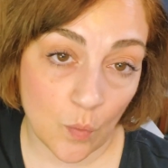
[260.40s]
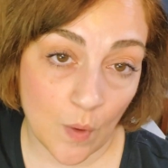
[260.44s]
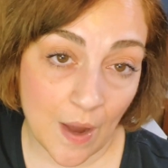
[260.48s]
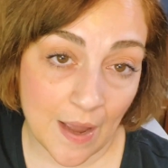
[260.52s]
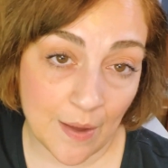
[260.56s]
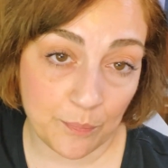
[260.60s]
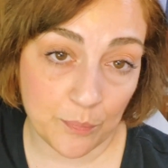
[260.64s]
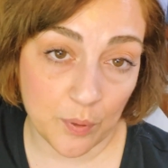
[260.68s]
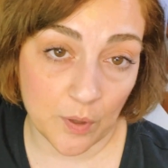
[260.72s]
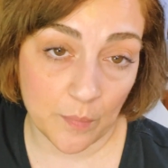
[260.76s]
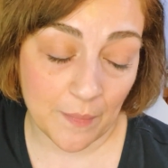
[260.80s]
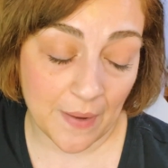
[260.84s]
I
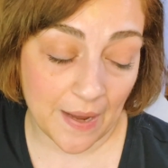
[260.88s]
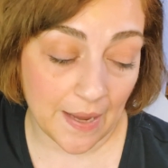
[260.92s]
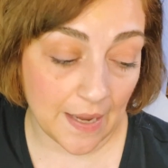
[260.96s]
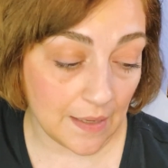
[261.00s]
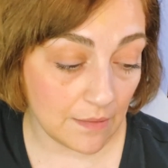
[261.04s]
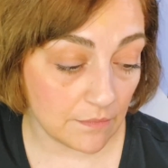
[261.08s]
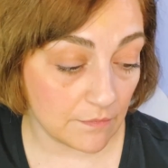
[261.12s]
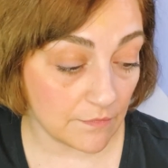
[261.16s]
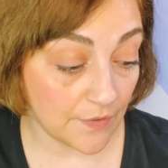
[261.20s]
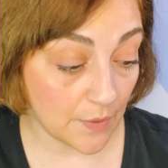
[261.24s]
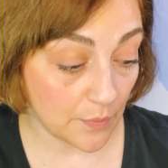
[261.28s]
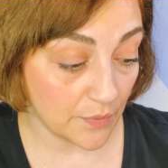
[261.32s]
put my
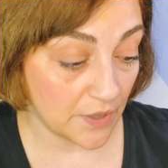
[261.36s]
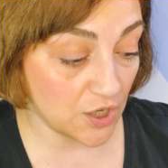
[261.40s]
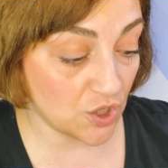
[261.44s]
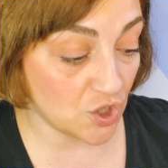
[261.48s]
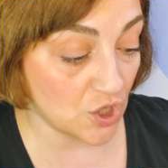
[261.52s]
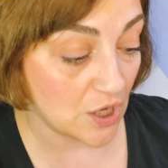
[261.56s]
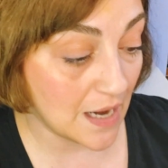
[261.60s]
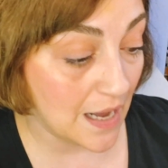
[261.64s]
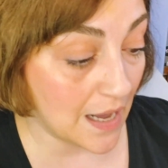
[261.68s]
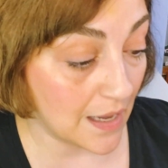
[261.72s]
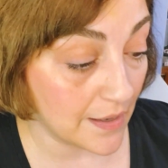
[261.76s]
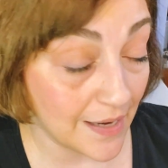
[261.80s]
foundation
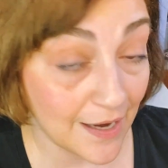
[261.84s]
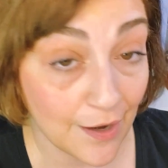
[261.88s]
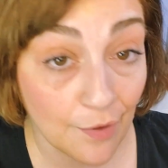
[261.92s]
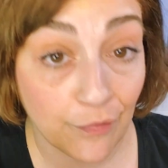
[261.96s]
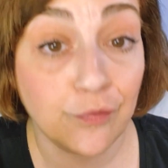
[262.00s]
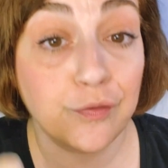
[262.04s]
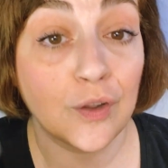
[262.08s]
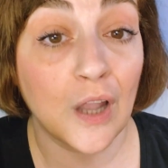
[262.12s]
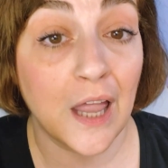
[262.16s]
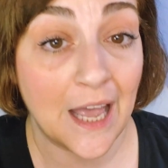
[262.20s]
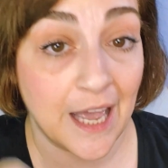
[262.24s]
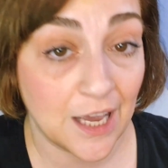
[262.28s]
on in a
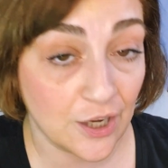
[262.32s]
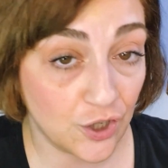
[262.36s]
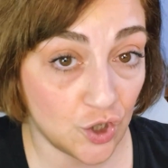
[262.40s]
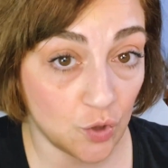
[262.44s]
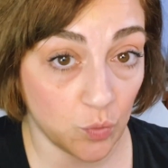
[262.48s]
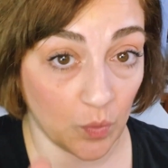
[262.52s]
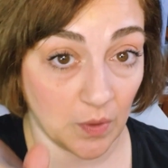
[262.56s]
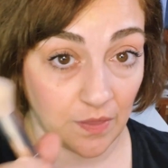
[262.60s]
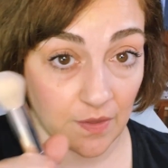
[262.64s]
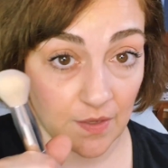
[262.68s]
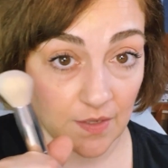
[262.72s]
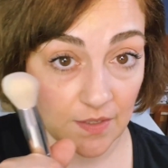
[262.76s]
flash
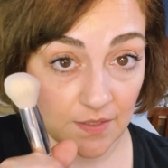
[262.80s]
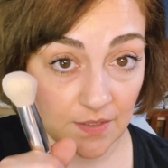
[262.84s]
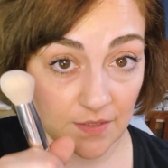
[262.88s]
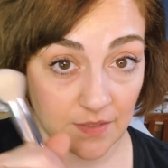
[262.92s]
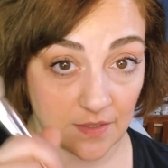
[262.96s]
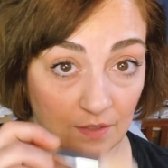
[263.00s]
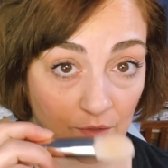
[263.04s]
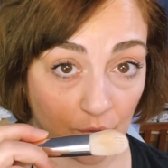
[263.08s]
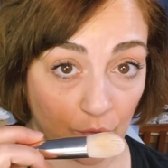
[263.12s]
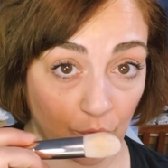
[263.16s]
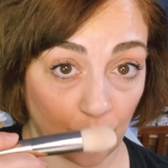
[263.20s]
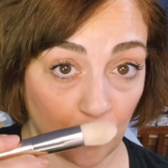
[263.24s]
with this. This is
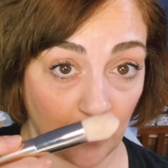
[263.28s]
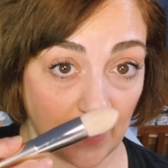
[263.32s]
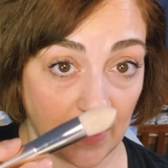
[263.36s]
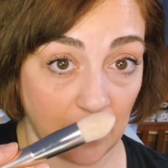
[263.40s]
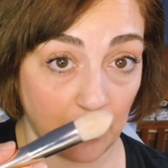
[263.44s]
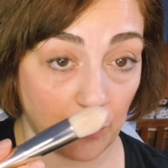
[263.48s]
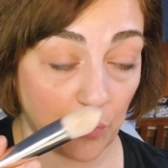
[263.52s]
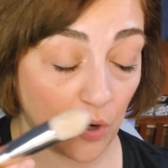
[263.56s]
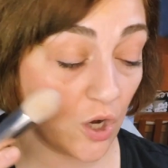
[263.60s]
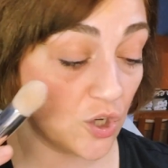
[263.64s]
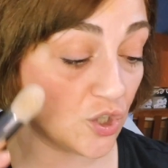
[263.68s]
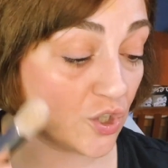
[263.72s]
the 3D
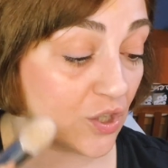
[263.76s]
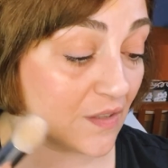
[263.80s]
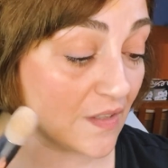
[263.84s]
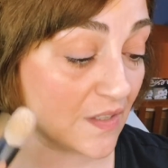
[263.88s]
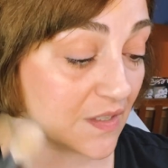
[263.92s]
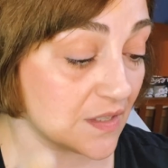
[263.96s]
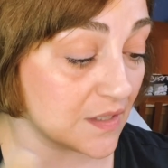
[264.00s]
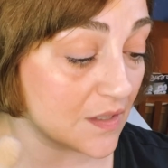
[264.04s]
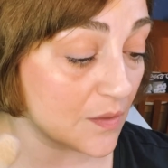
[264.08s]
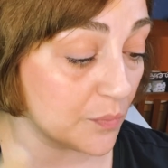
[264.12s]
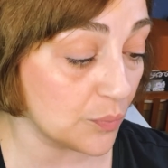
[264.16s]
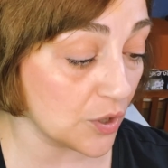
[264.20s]
brush, and this
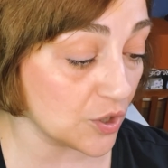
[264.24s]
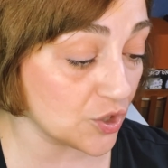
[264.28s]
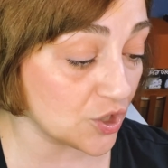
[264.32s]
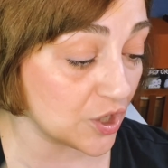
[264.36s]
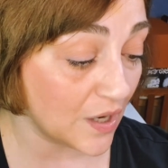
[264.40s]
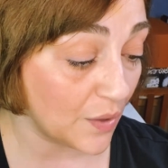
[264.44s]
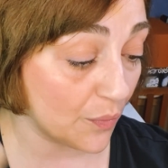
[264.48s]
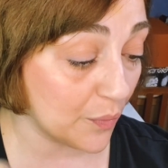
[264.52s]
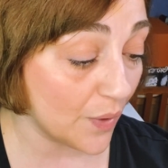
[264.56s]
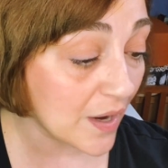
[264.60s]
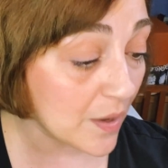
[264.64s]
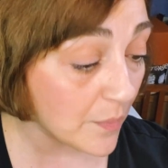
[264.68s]
is the brush that I
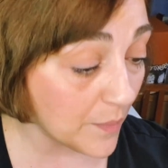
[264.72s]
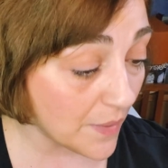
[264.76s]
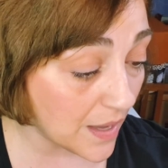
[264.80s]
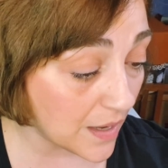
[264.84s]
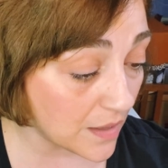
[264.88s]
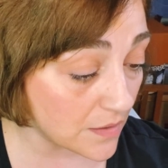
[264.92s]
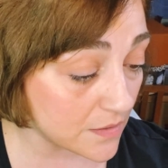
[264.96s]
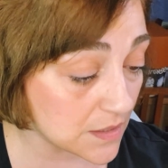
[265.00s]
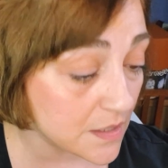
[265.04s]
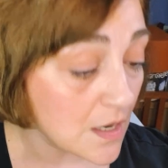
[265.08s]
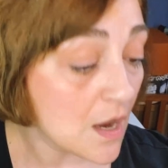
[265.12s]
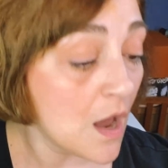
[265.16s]

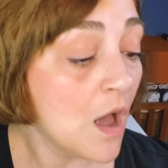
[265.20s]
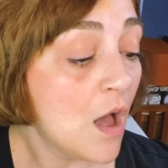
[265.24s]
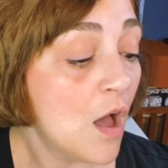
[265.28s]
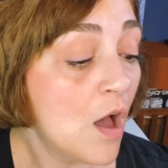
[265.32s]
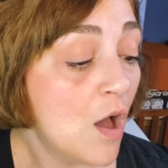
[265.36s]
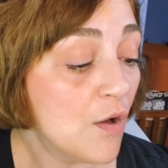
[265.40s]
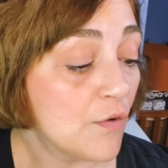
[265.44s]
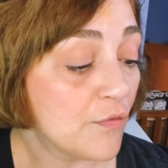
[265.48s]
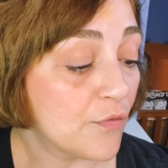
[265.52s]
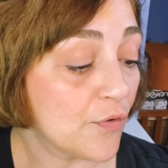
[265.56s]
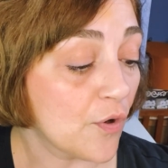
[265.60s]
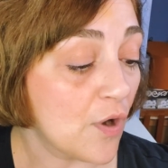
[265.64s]
recommend
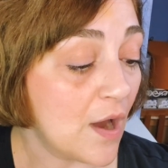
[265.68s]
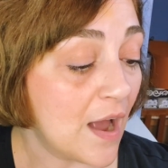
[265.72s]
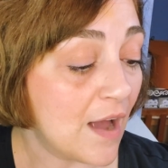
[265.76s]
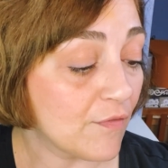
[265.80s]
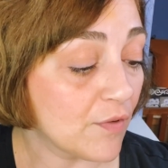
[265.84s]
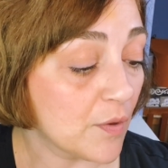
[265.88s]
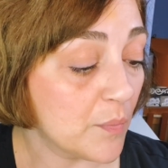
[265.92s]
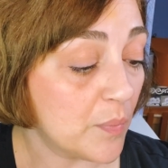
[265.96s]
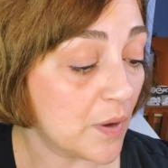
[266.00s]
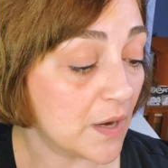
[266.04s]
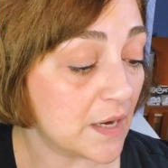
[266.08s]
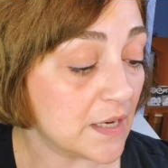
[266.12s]
for
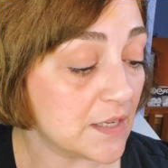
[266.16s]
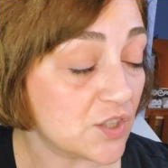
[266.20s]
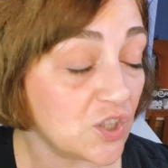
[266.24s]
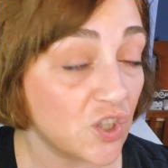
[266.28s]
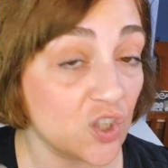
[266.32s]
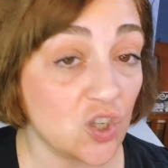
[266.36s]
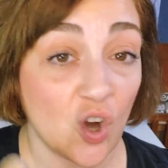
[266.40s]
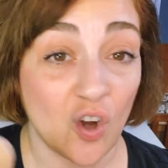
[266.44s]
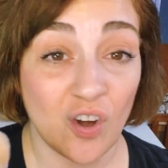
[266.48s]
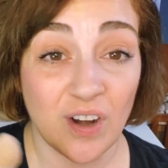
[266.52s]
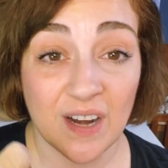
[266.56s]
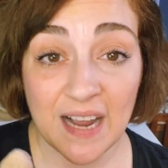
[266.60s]
everybody
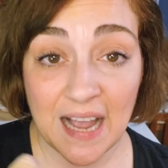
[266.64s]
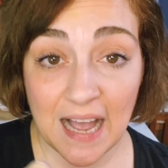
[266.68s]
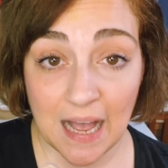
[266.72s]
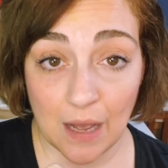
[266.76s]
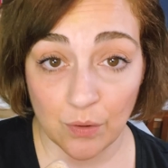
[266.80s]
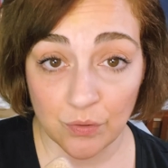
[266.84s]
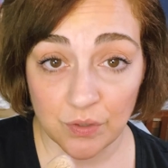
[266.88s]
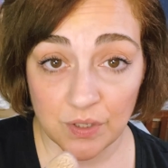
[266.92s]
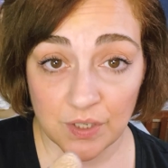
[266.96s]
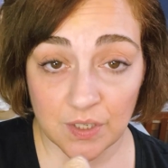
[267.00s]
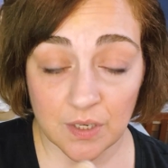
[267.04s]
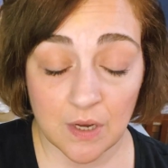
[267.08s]
starting
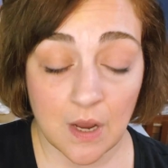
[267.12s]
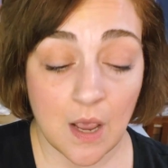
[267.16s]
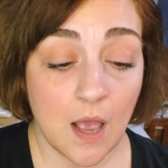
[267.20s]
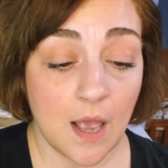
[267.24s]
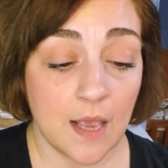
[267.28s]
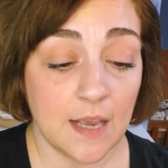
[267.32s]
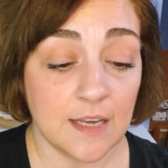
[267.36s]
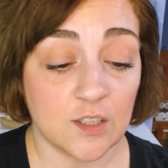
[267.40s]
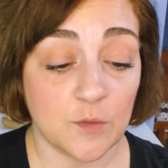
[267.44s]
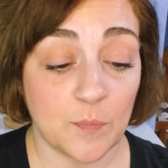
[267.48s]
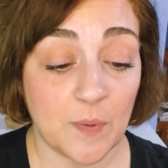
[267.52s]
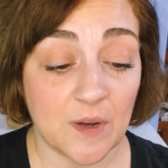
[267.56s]
out,
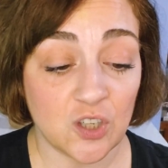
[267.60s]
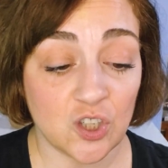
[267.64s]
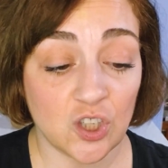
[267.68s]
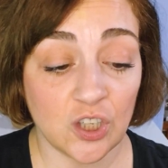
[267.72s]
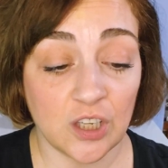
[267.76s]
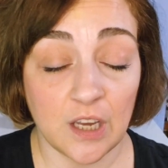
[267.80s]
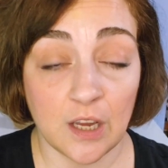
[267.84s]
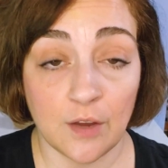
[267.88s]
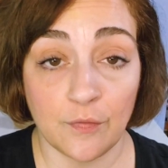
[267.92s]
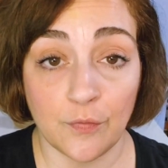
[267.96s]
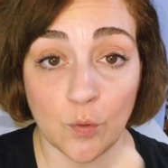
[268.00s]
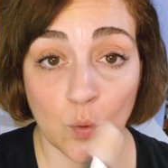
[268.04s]
especially
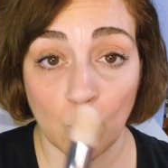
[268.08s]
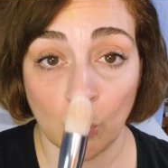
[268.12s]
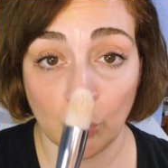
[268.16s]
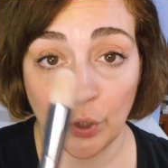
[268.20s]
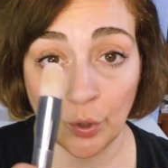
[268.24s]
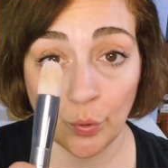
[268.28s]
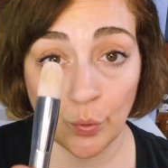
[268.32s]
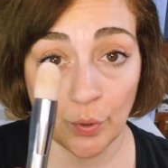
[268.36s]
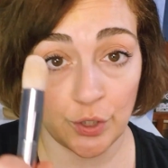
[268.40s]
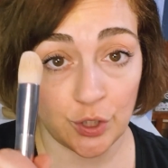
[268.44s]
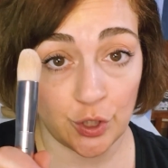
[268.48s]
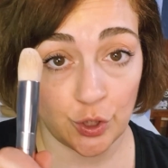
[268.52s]
if you're only
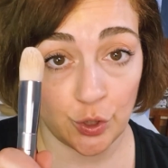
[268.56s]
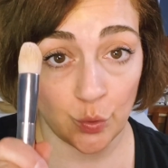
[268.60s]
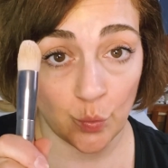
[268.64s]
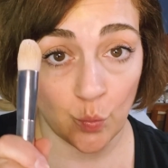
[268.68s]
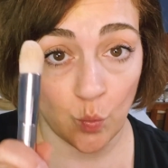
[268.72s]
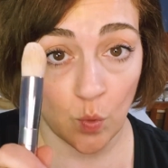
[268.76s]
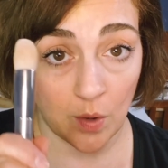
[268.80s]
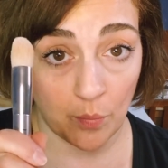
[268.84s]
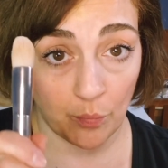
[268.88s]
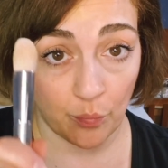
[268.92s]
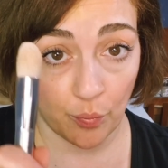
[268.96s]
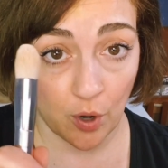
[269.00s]
going to do
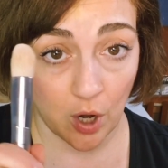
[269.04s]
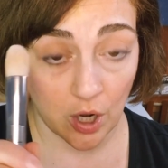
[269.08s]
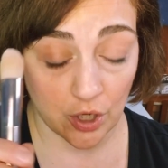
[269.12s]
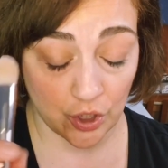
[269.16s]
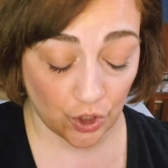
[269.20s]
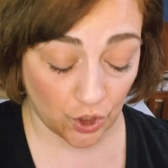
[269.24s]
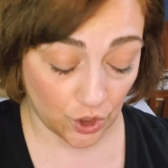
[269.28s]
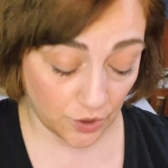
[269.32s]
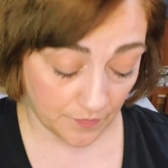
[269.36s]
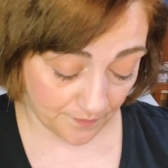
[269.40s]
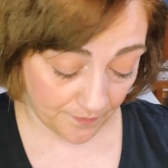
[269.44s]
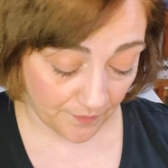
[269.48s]
one
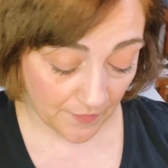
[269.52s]
brush.